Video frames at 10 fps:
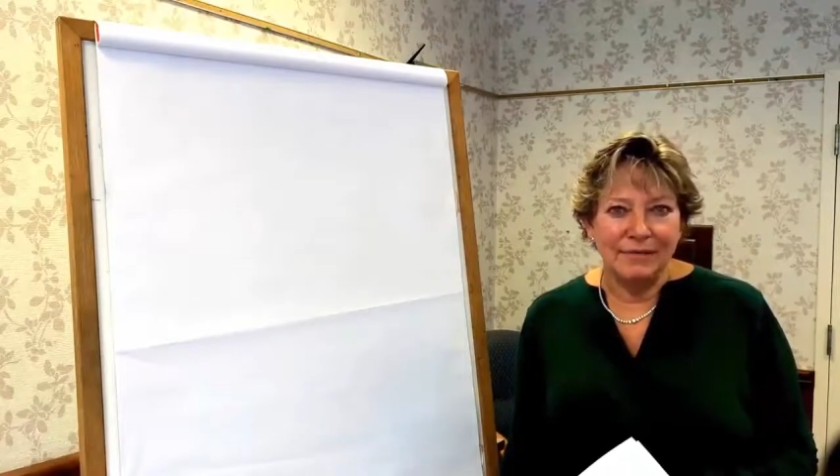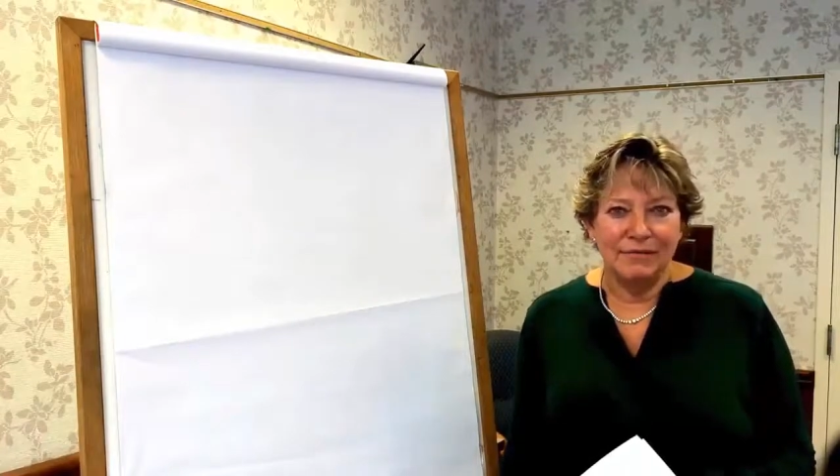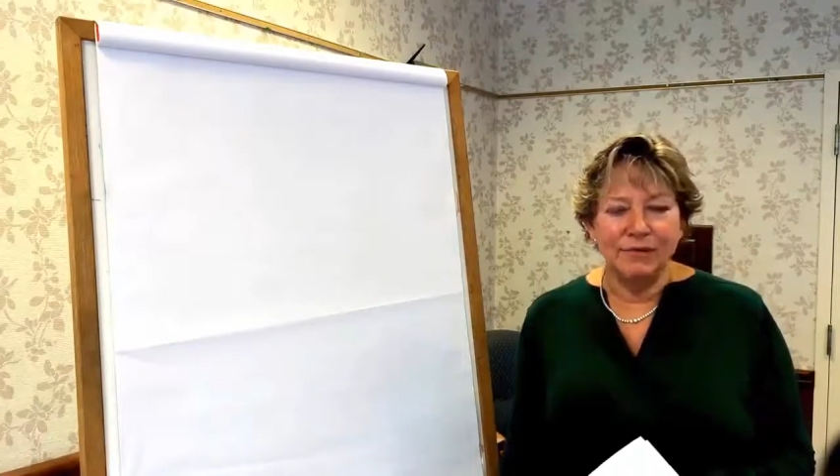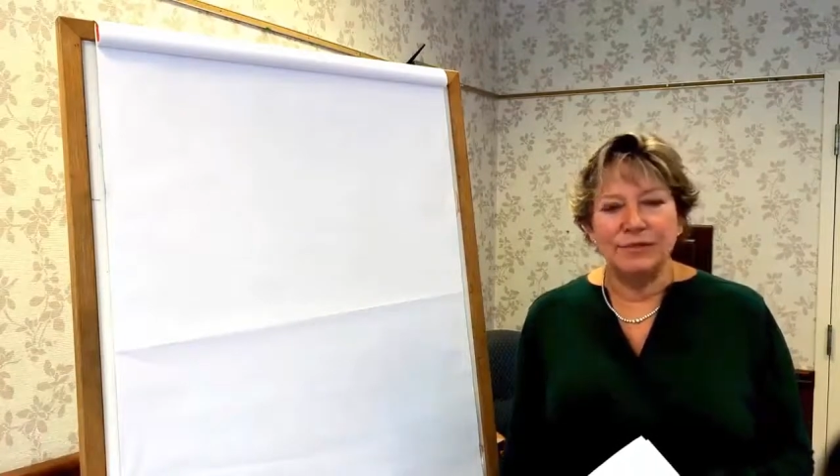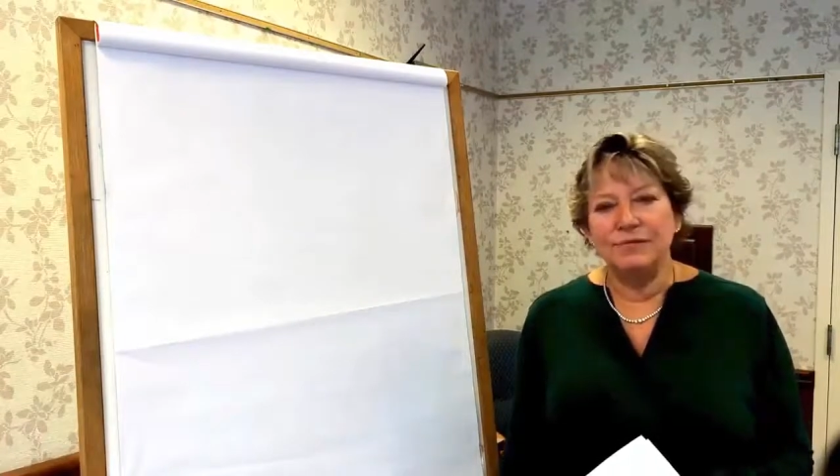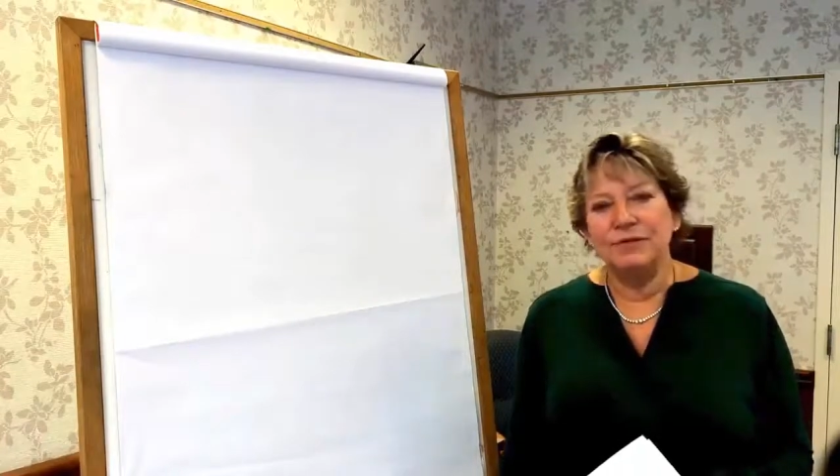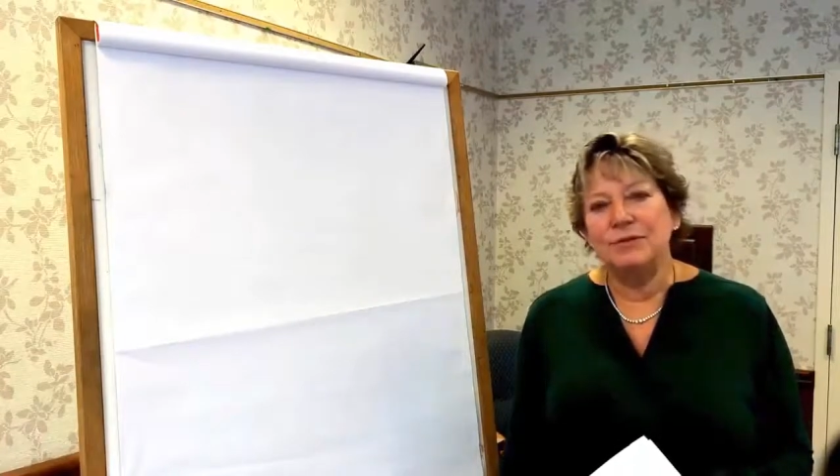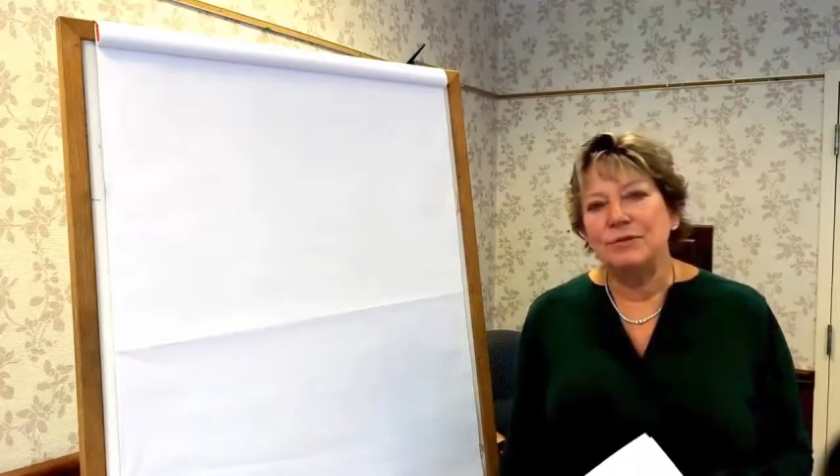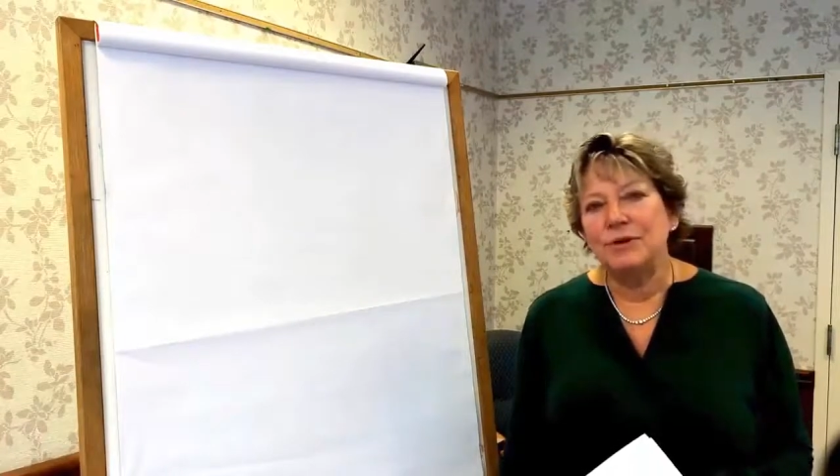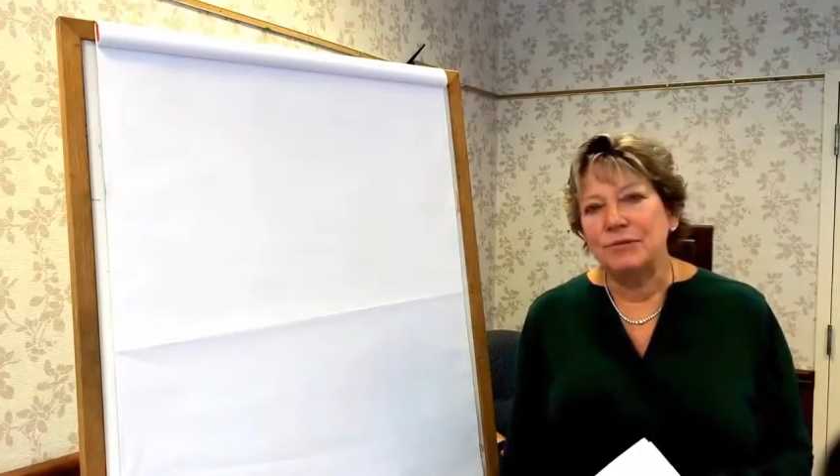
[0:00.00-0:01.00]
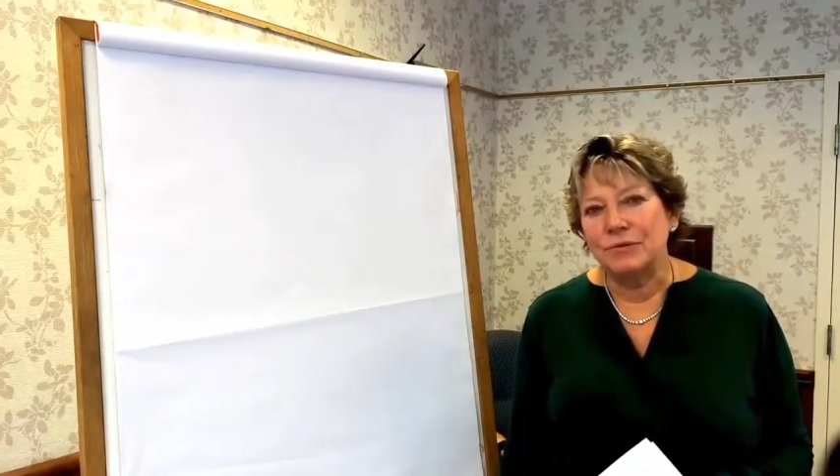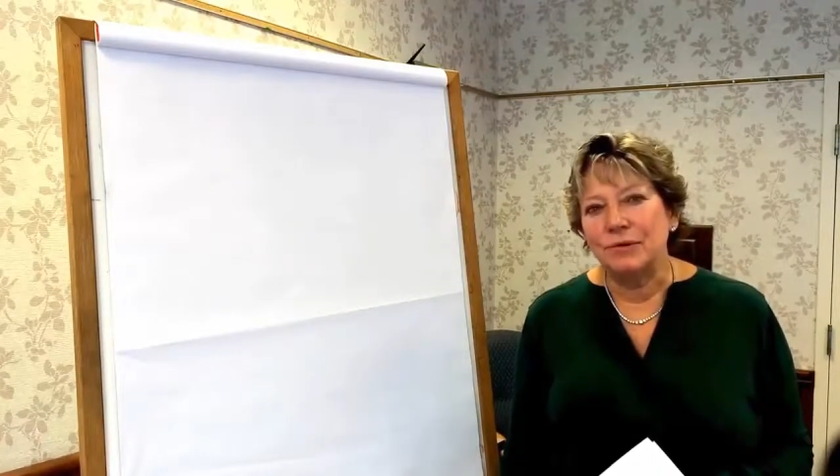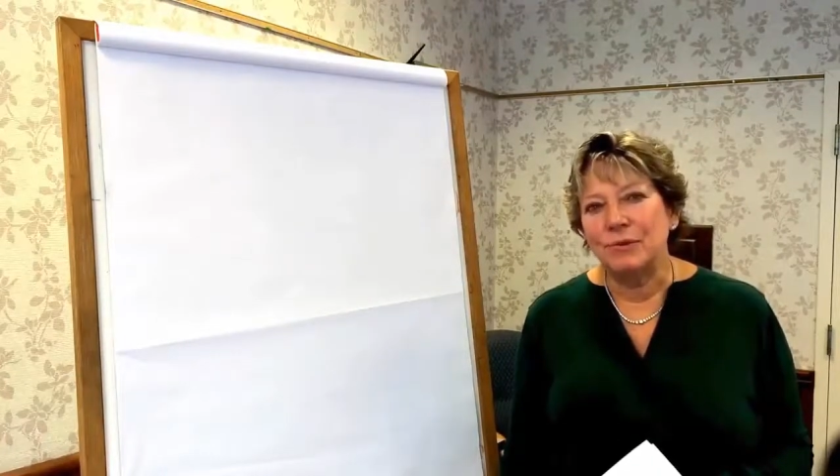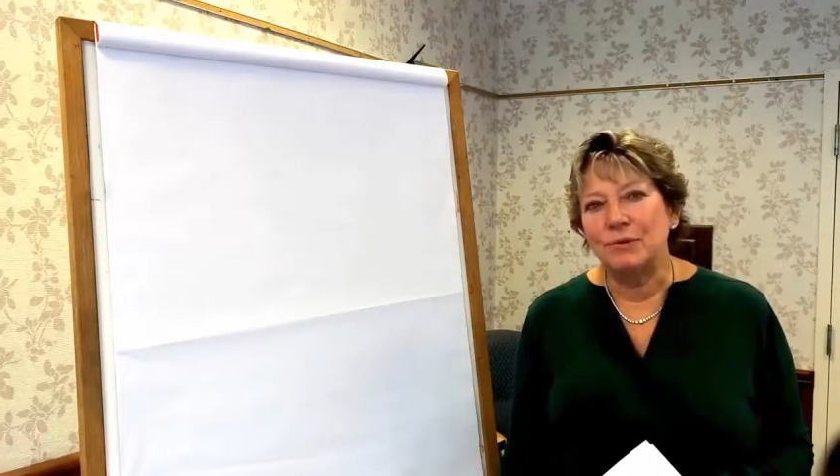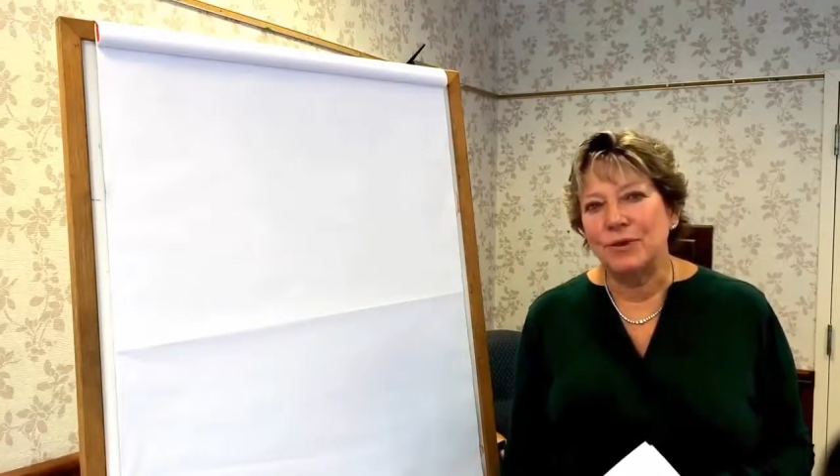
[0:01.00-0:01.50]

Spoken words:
For those of you who don't know what